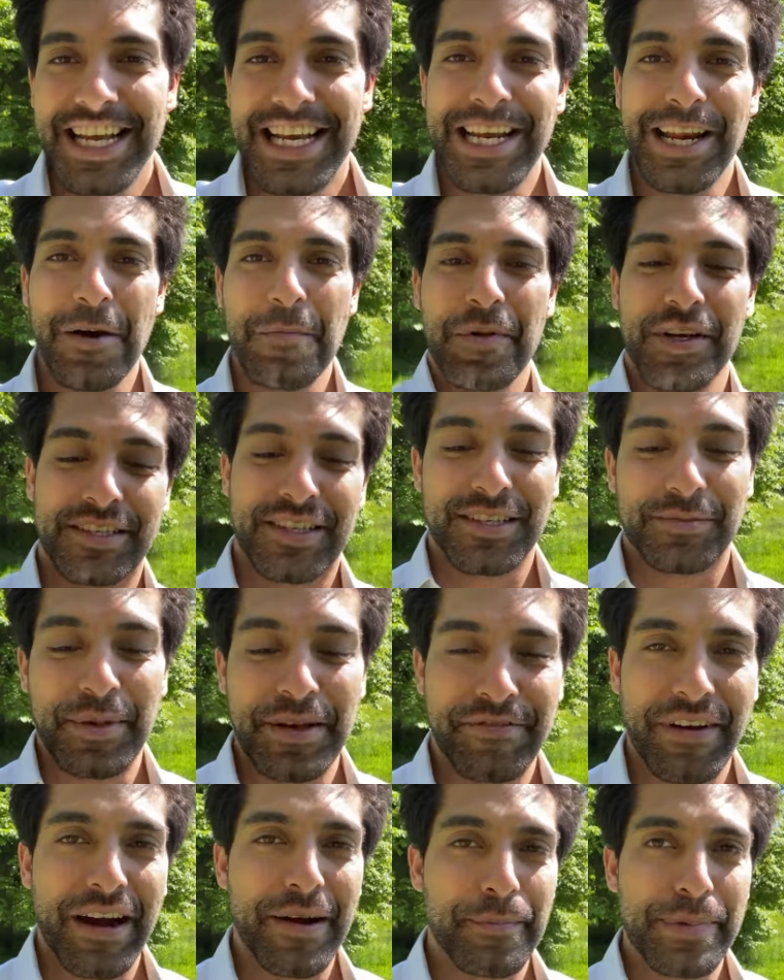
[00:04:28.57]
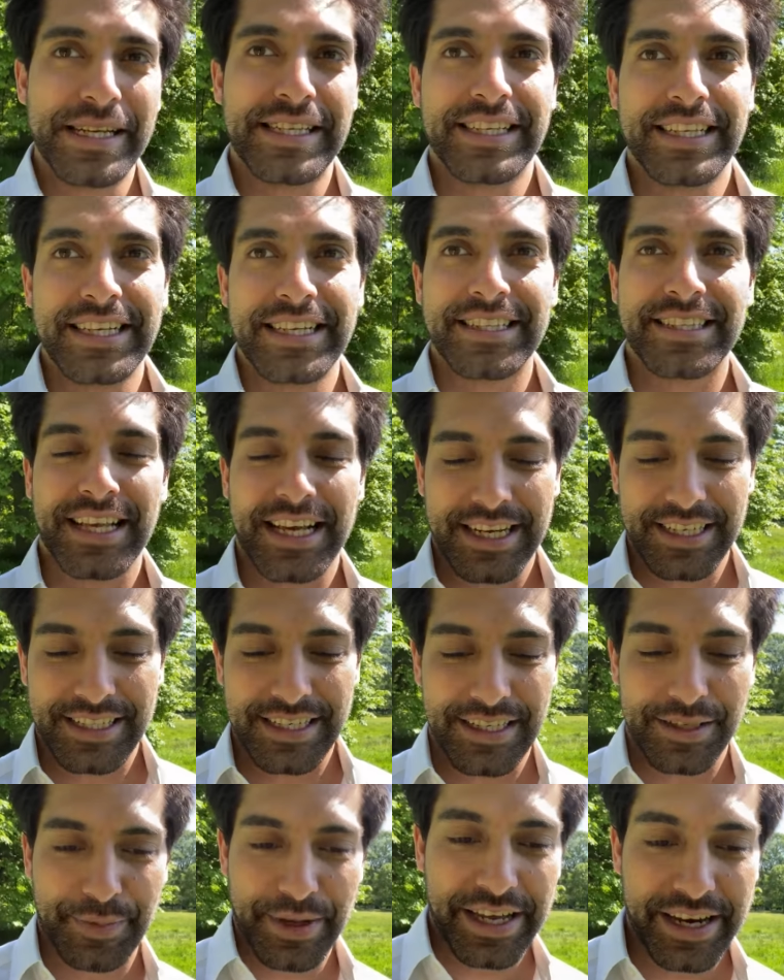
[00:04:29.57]
Elon Musk has been very busy these days.
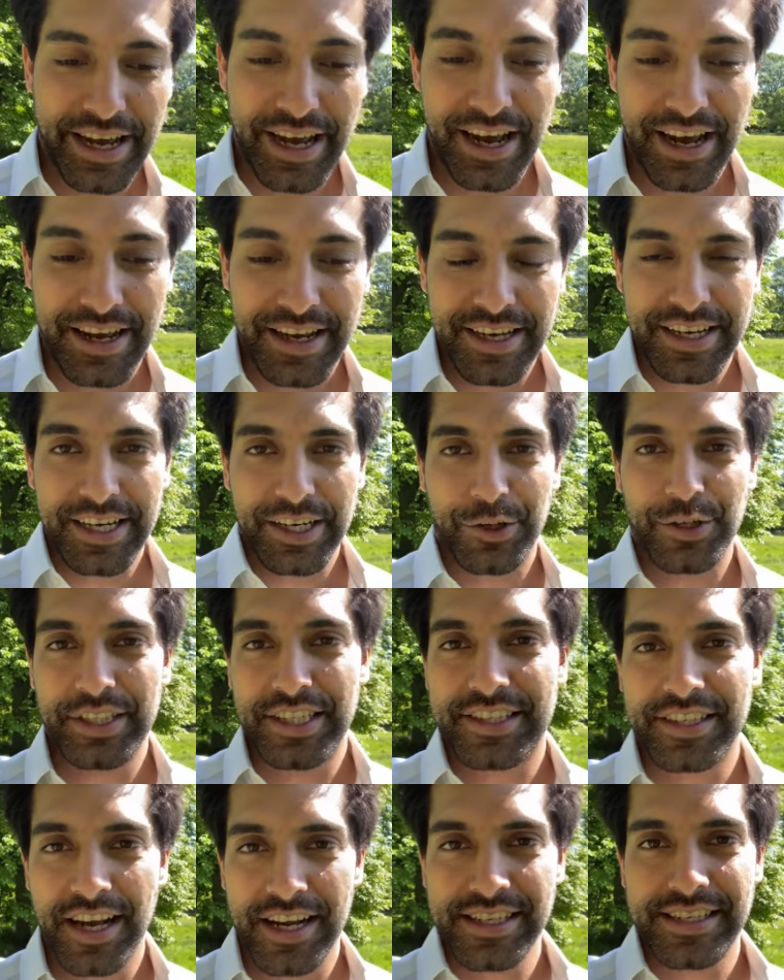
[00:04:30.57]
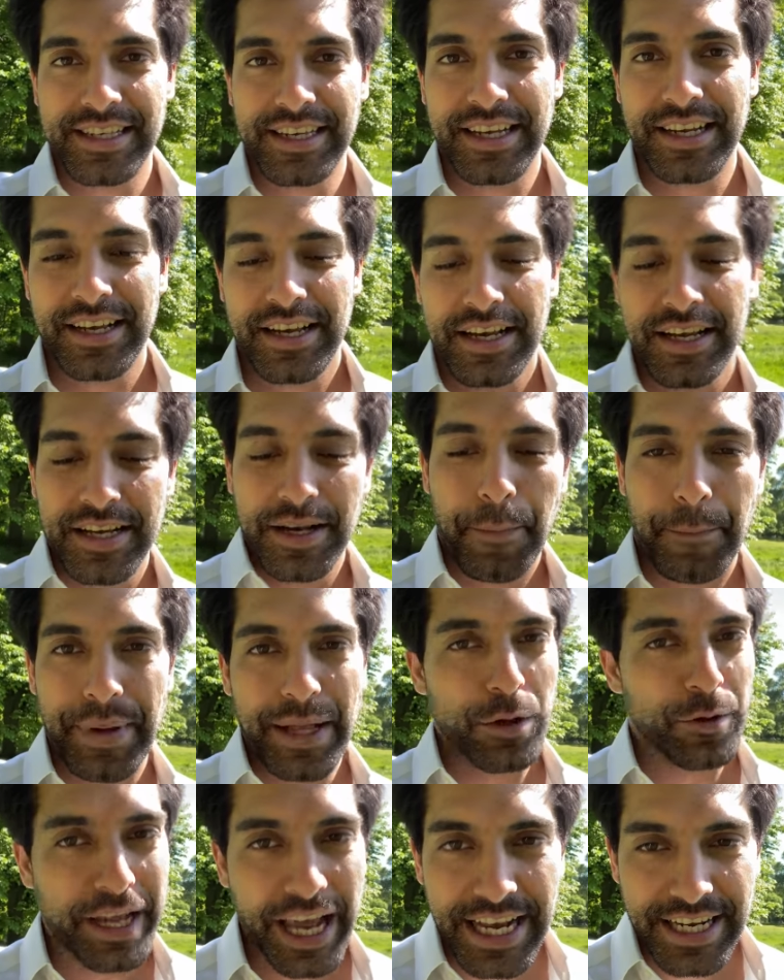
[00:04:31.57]
He's been uh, criticizing
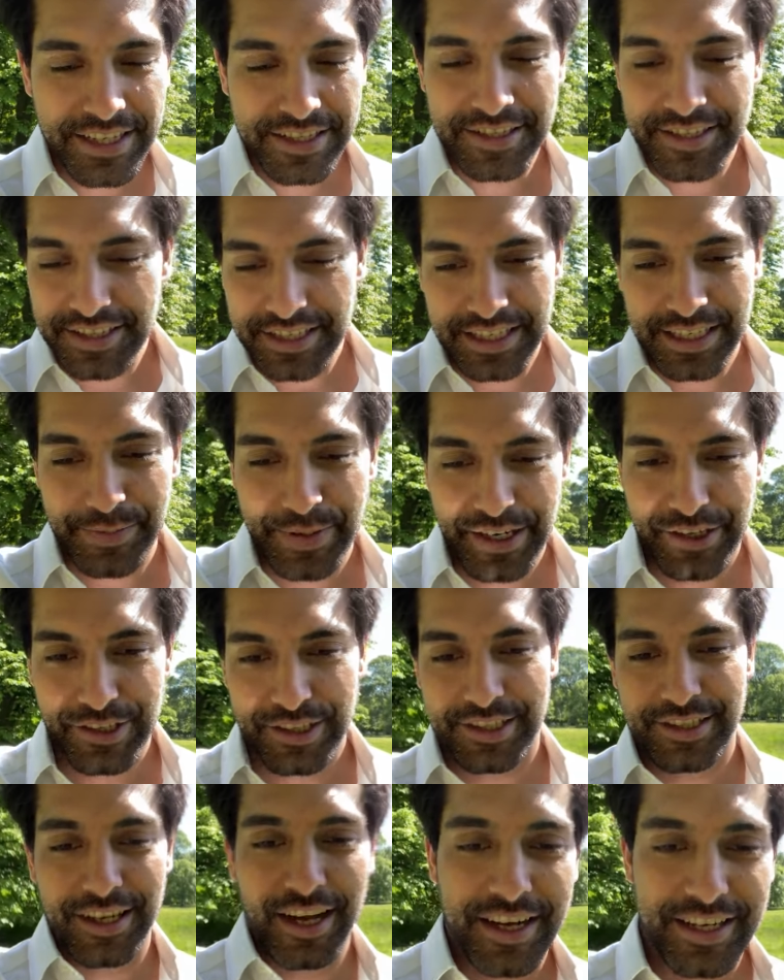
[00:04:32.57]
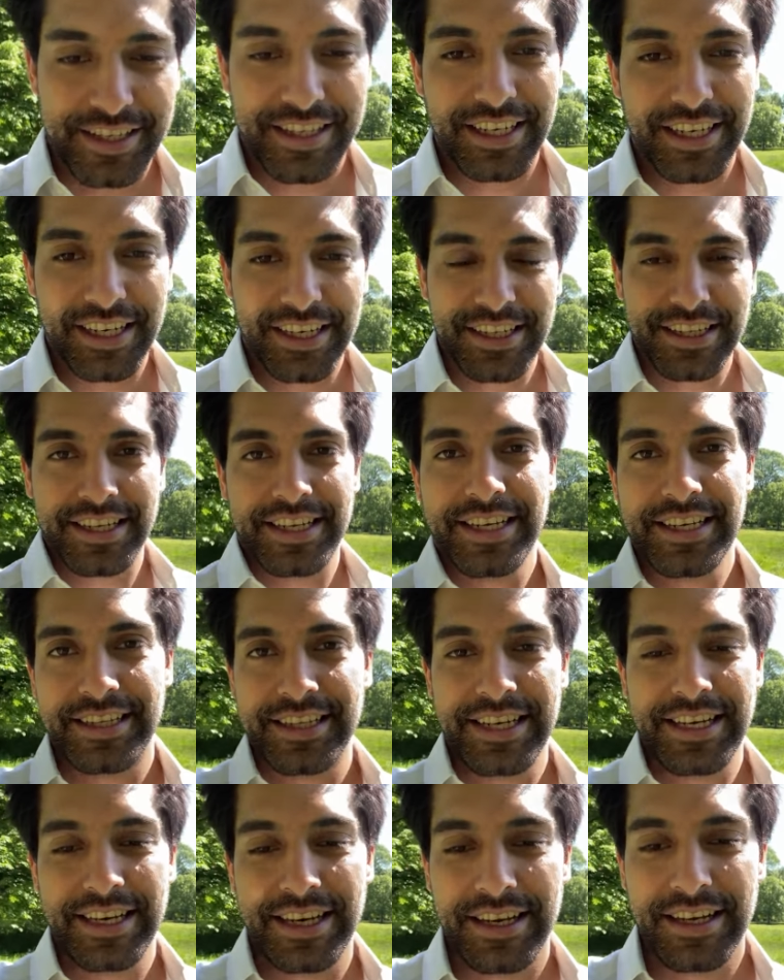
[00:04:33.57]
Bill Gates. He's been criticizing the
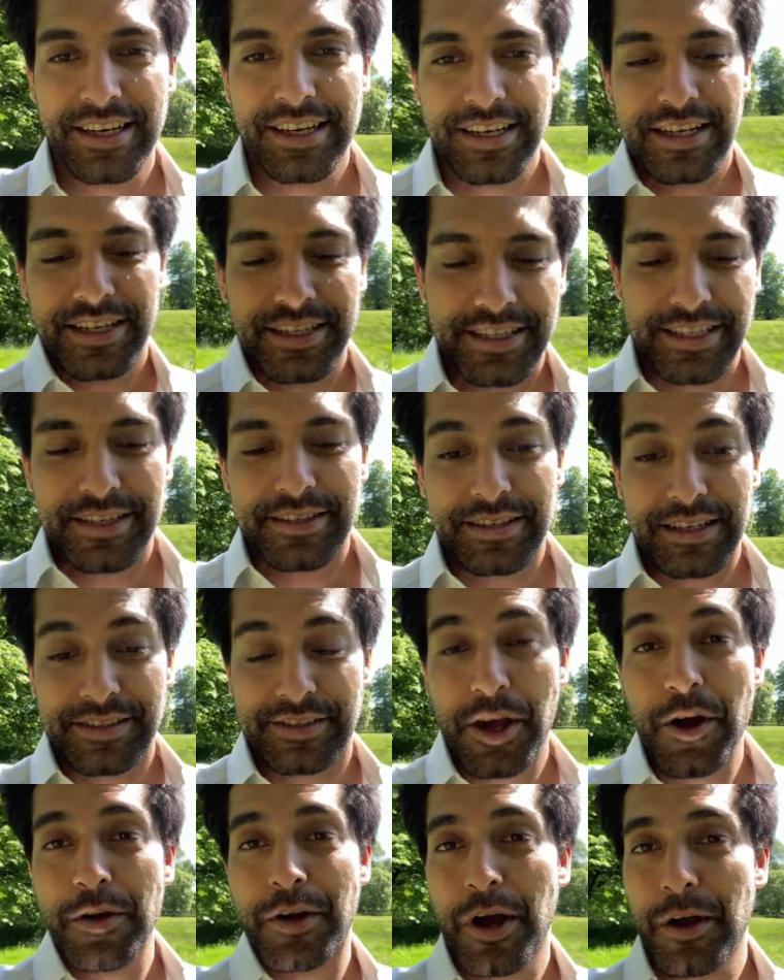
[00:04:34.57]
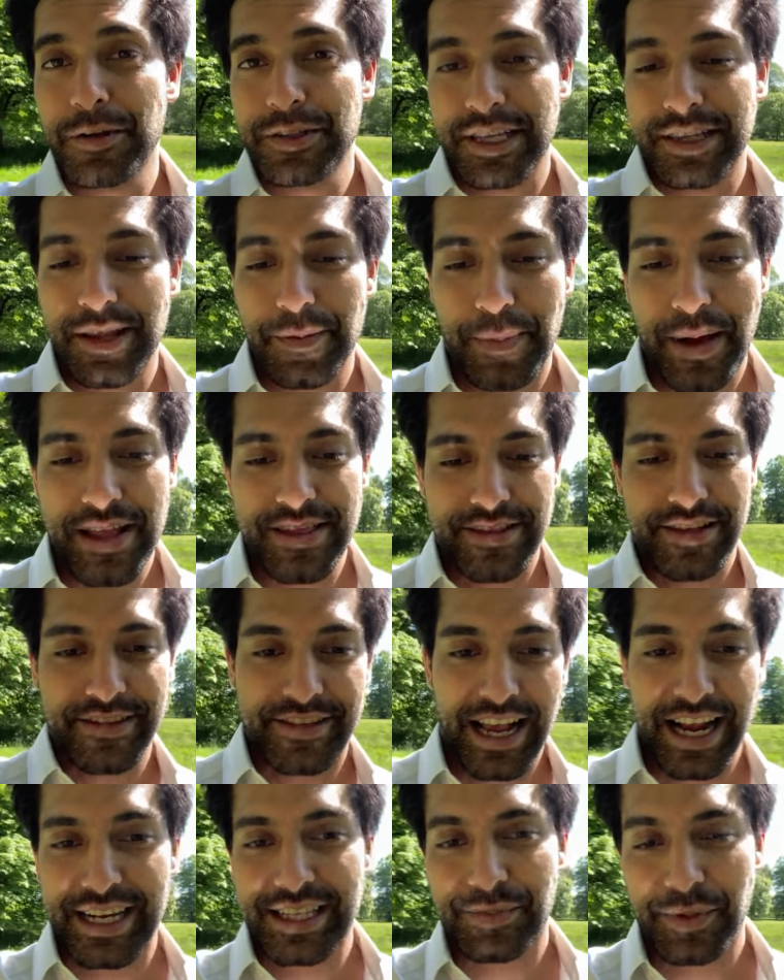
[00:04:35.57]
the, uh, the, the so-called
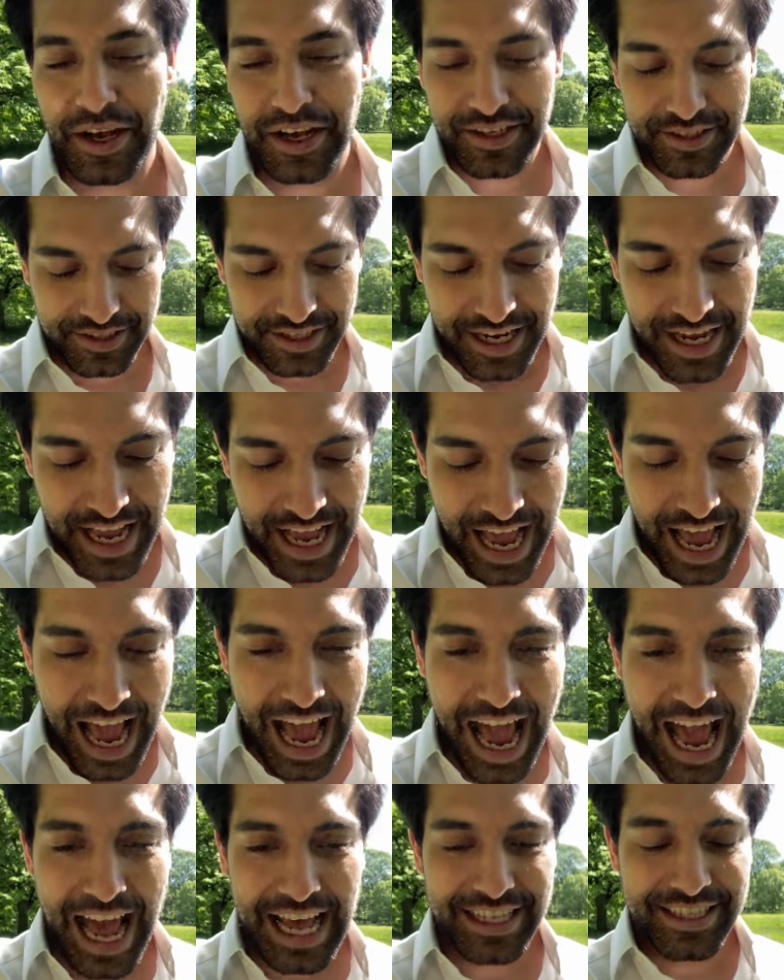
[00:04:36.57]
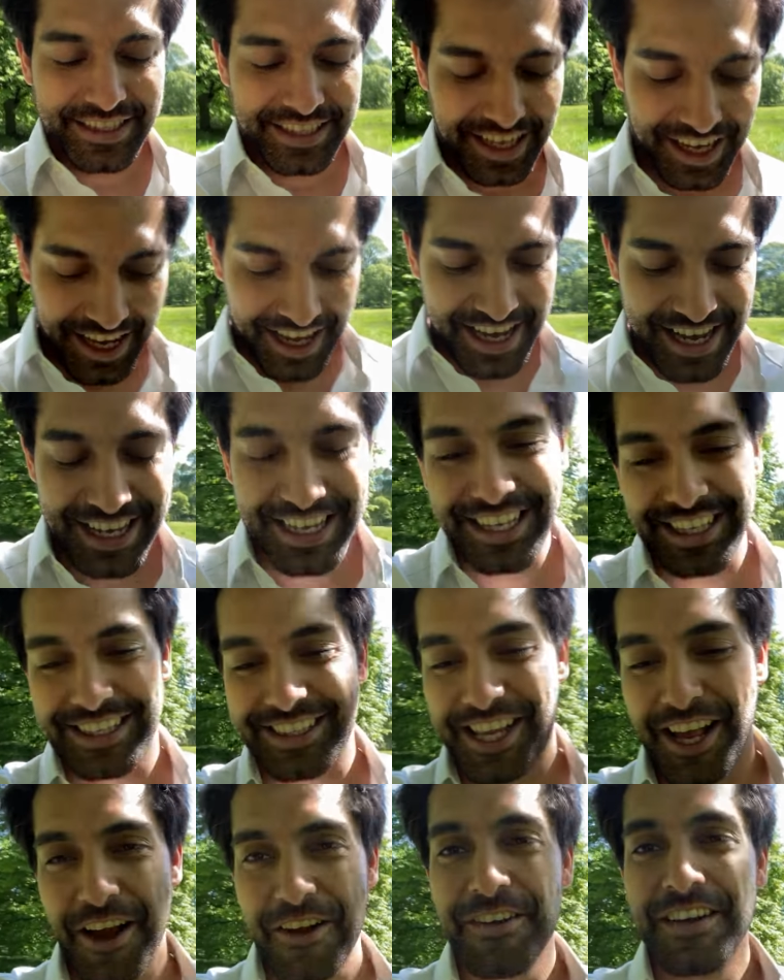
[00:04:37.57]
independent experts. And uh,
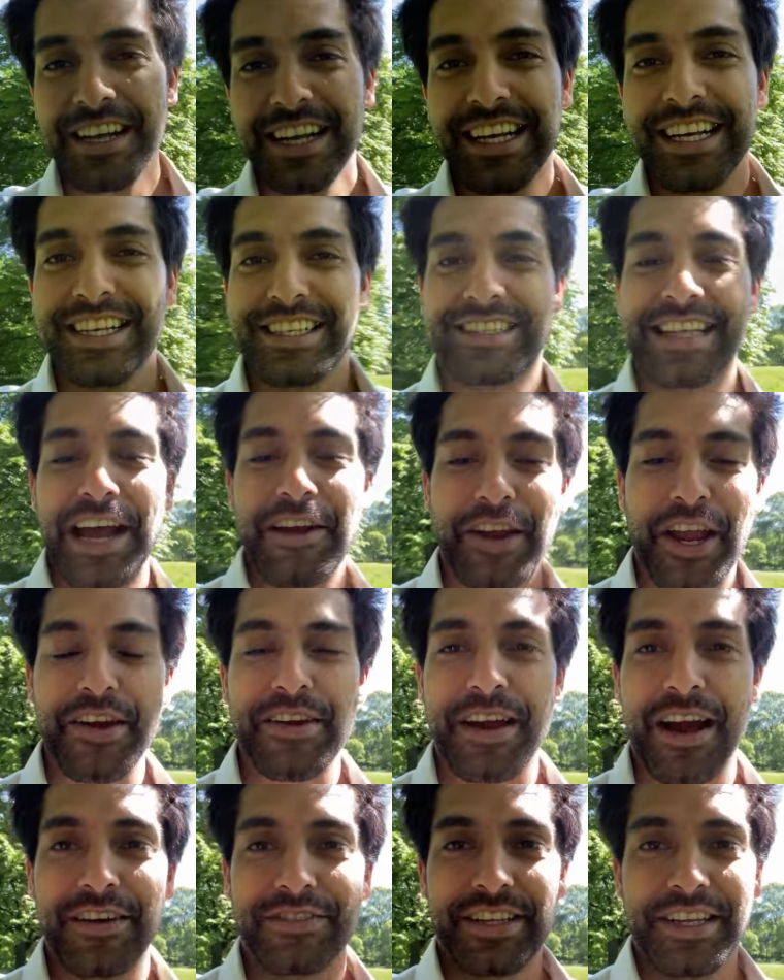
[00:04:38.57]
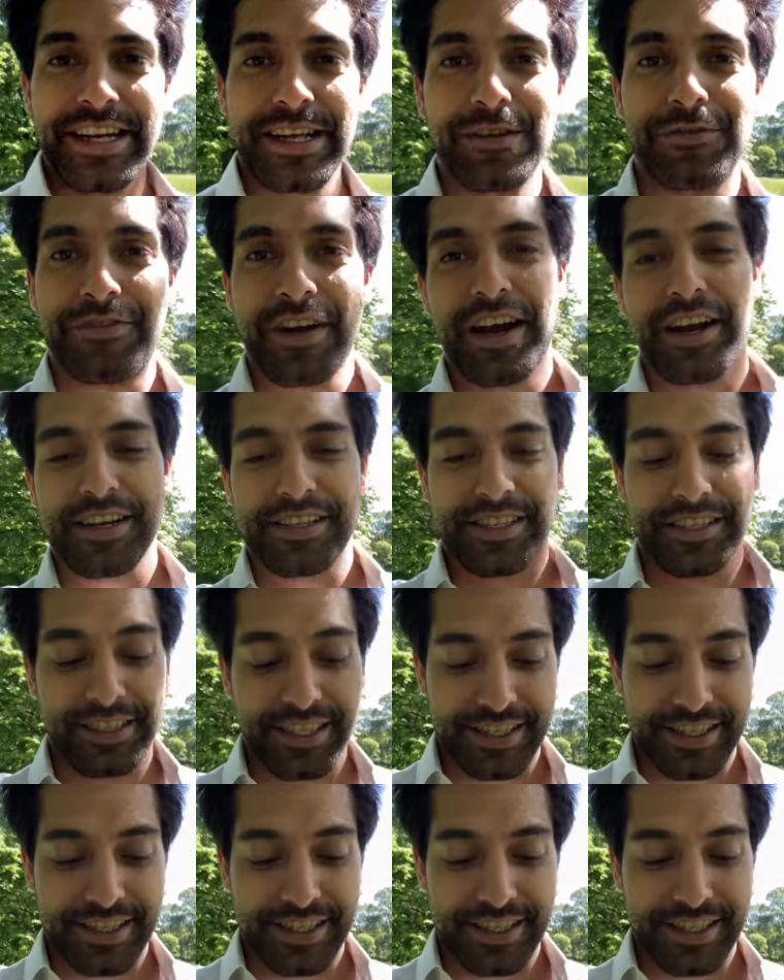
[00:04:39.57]
so he's now going after Neil Ferguson.